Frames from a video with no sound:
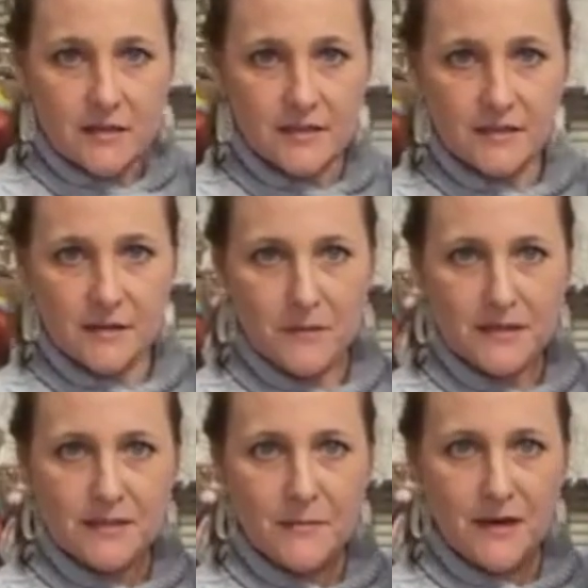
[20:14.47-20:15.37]
This is a
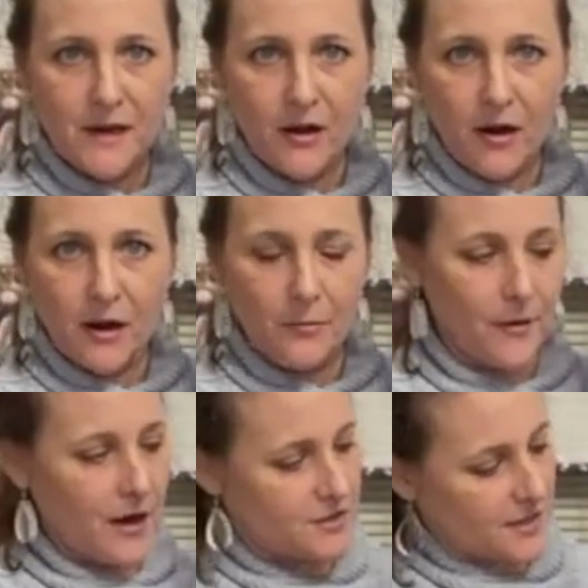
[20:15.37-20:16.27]
mixed media art
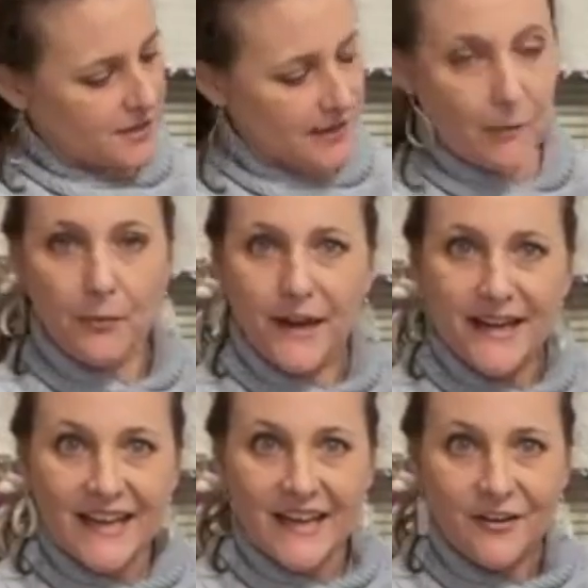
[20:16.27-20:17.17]
project, and I'll bring
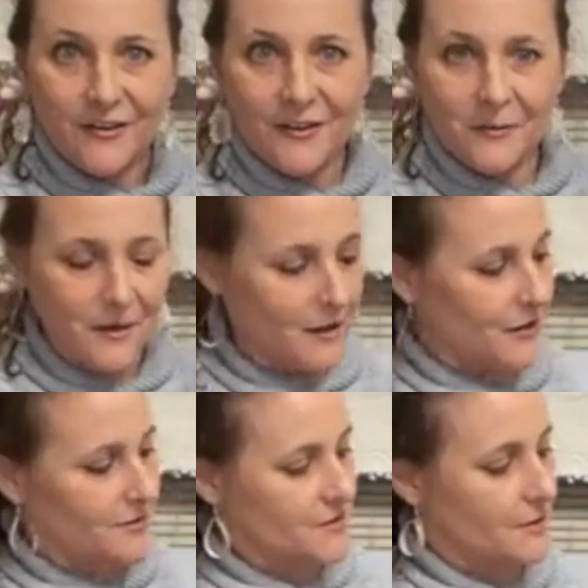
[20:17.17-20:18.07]
it in here a little bit
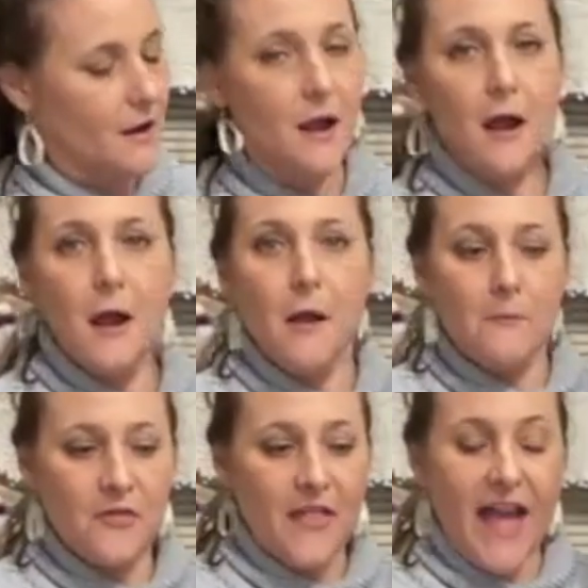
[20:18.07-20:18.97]
closer.
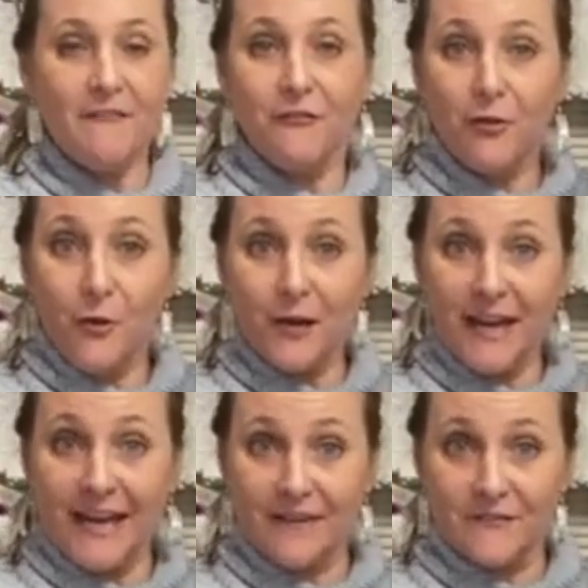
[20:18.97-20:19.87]
But that floor
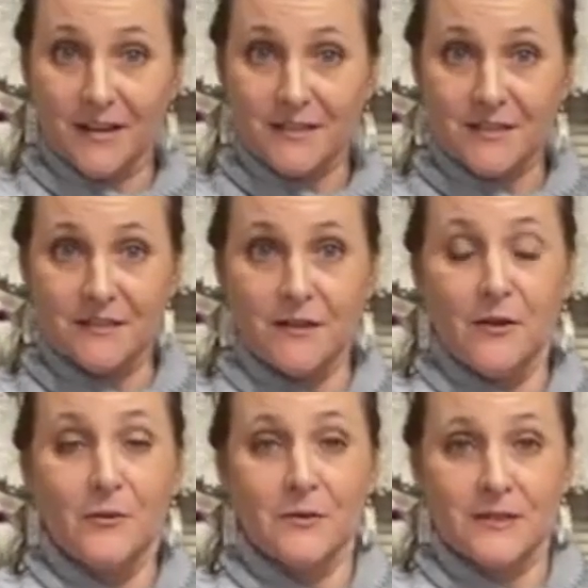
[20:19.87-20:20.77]
canvas
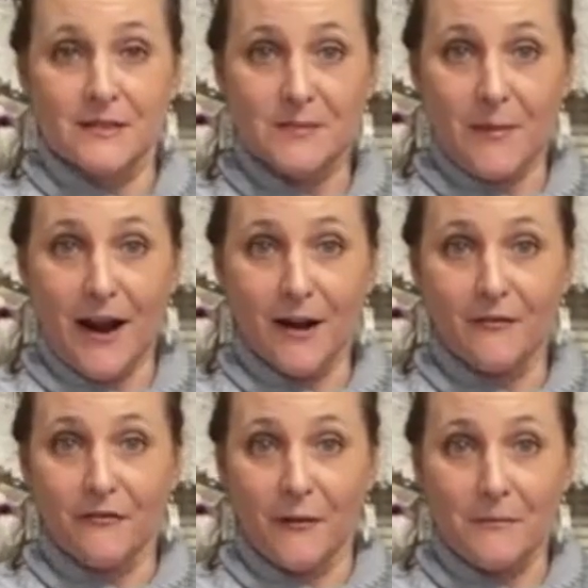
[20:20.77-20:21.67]
was
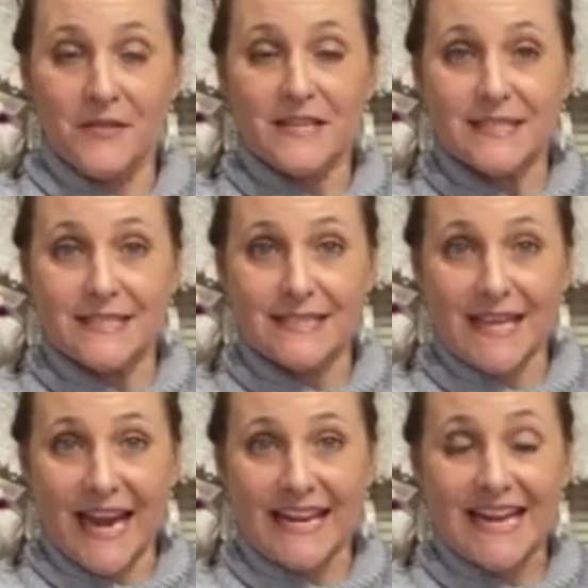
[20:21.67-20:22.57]
inspired from this
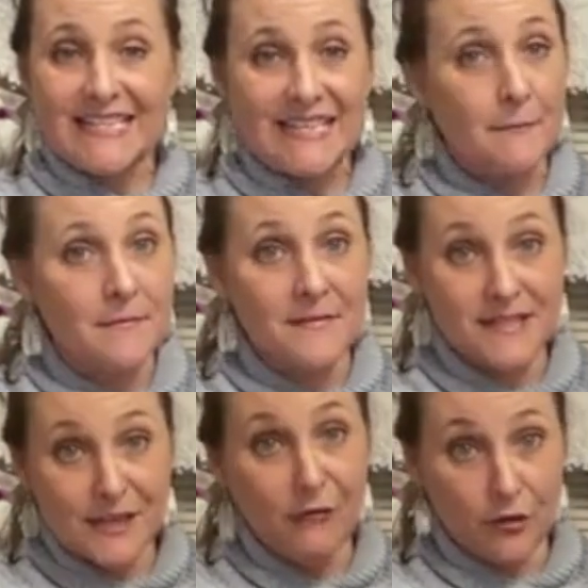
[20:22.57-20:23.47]
design I did
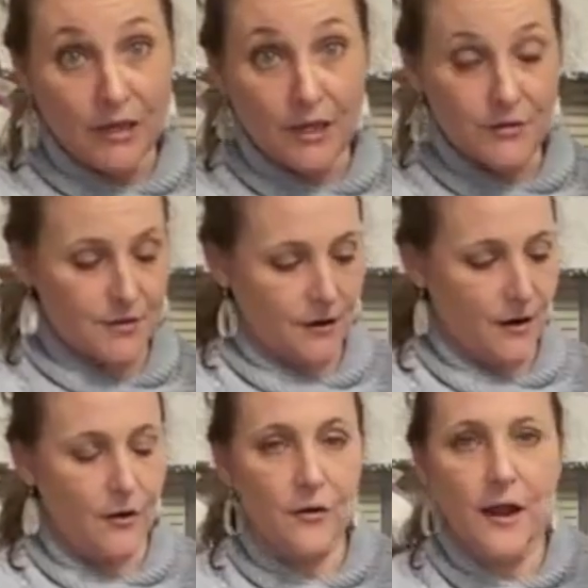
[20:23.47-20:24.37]
several years
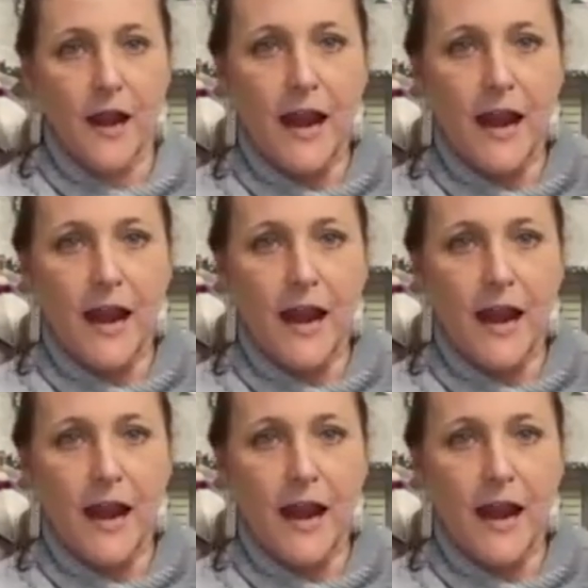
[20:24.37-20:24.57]
ago.